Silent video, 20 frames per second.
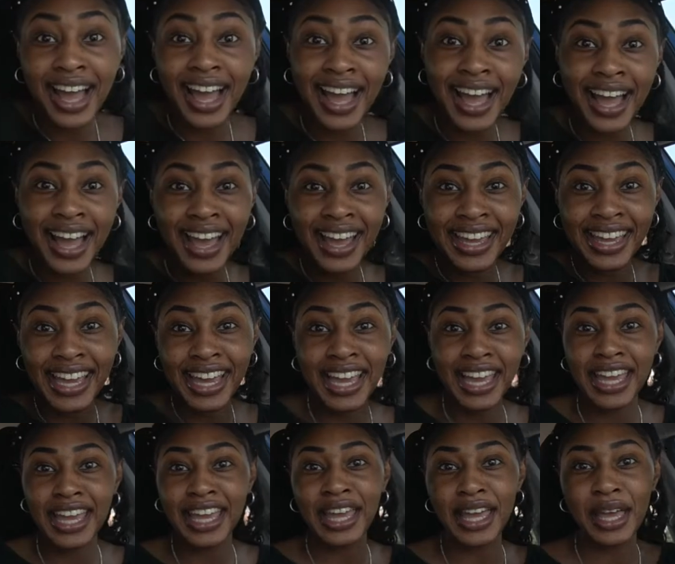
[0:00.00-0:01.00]
I
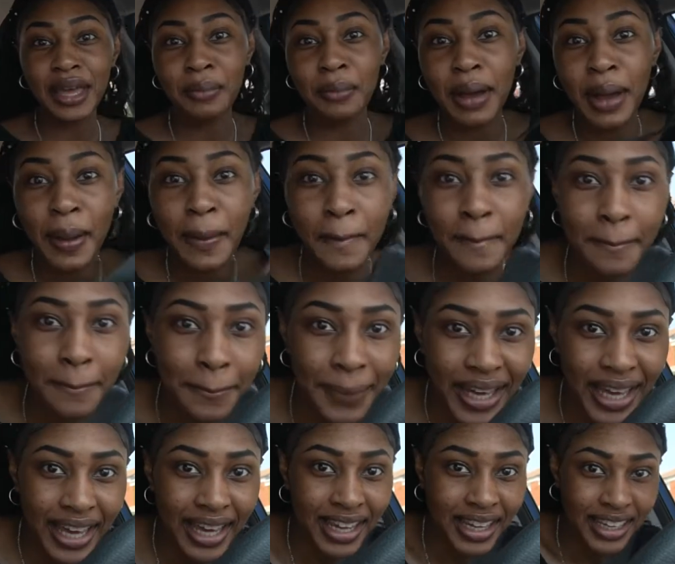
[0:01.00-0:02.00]
am
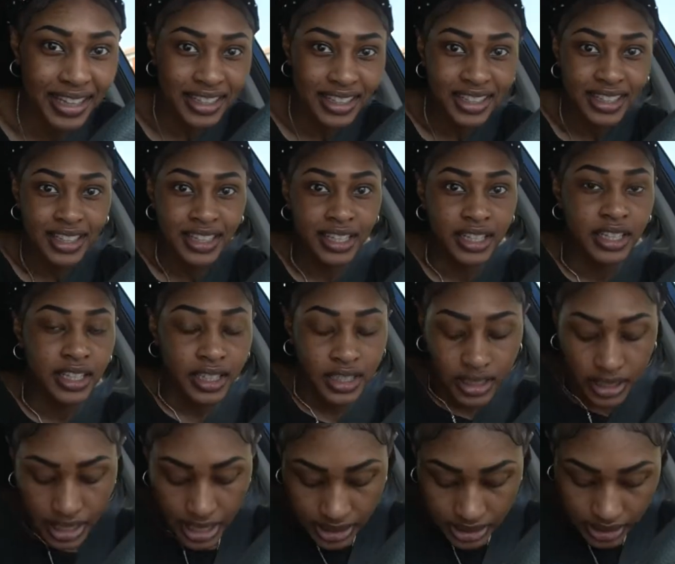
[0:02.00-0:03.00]
back.
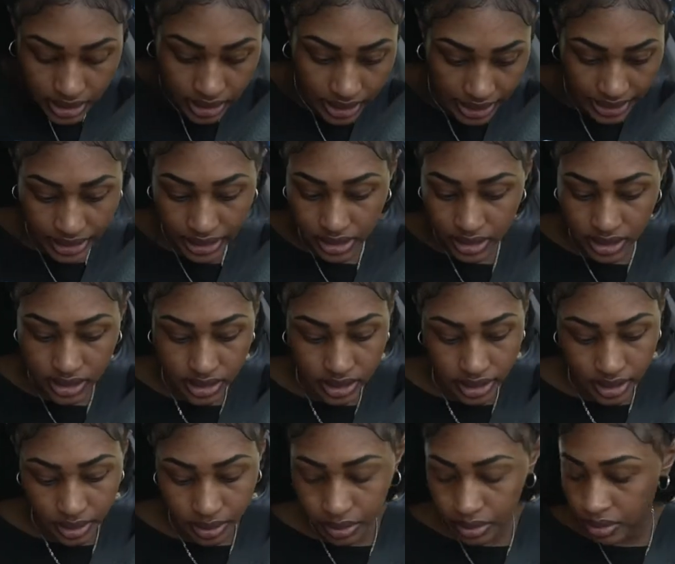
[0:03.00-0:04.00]
Guess the lighting
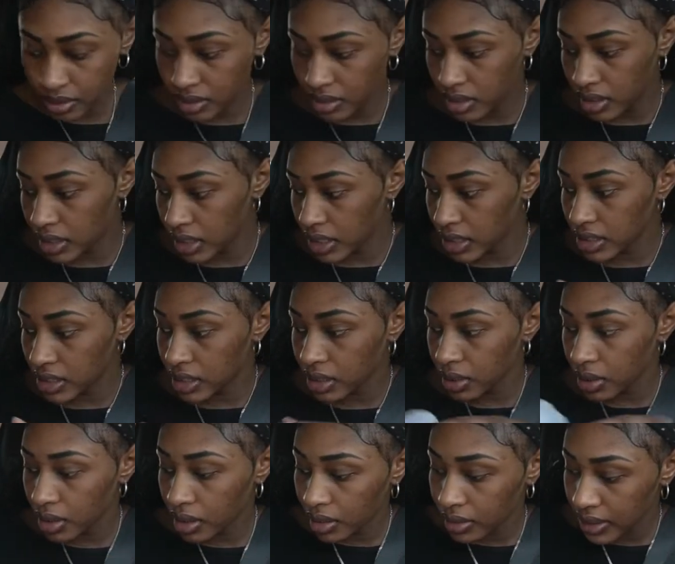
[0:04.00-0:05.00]
still looks a
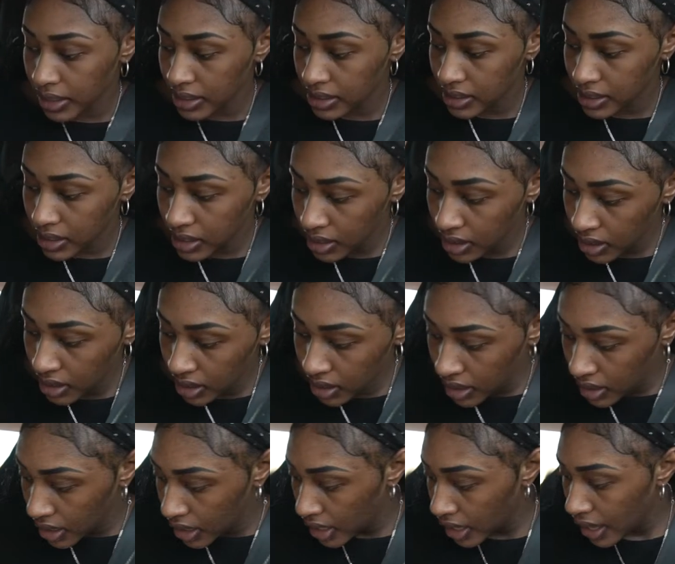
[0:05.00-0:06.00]
little crazy.
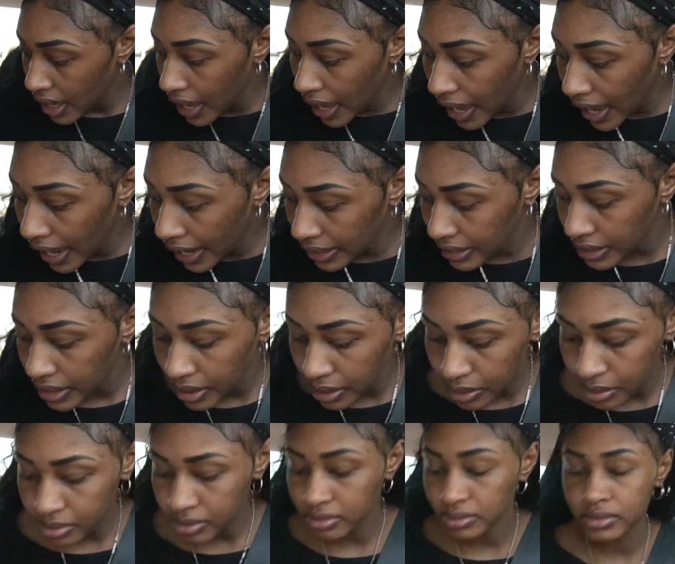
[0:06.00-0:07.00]
I
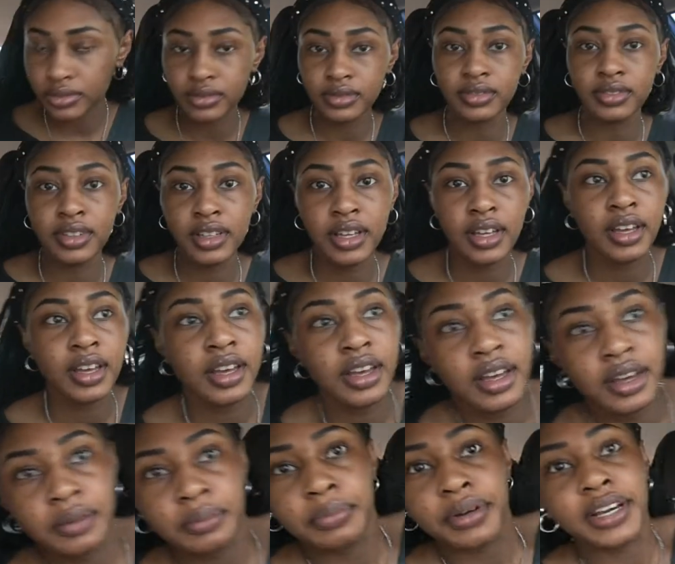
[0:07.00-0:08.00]
know,
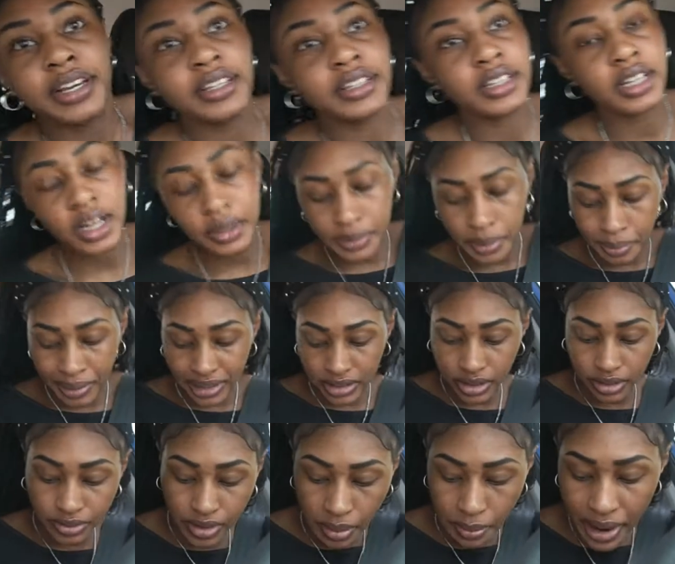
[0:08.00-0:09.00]
but I'm about
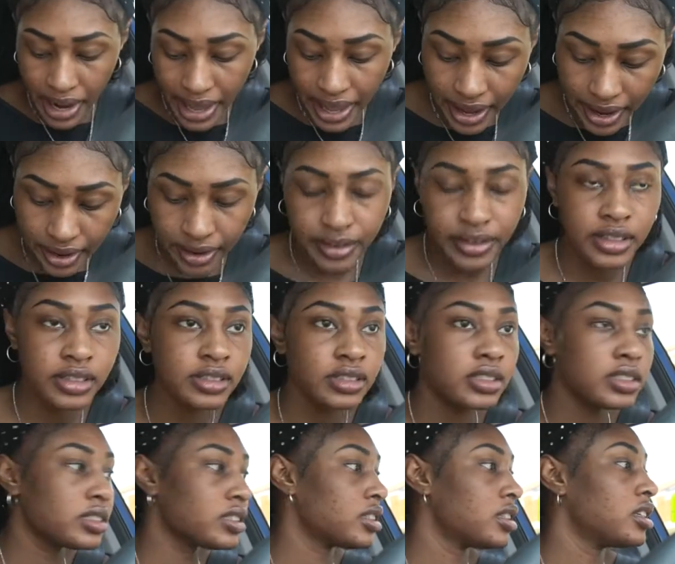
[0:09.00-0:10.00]
to run my
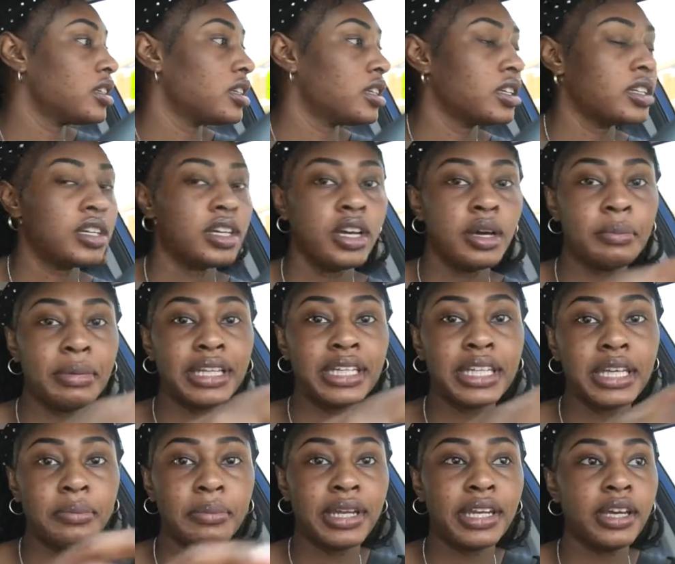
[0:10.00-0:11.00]
errands. I'm about
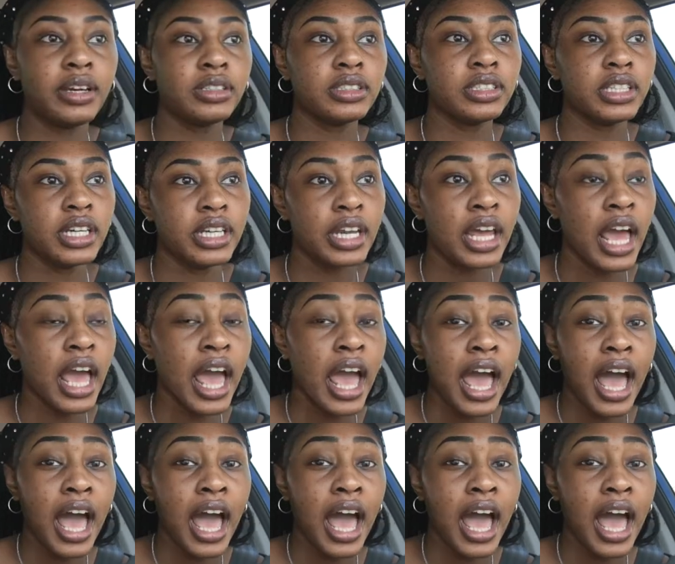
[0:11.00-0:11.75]
to get my nails done.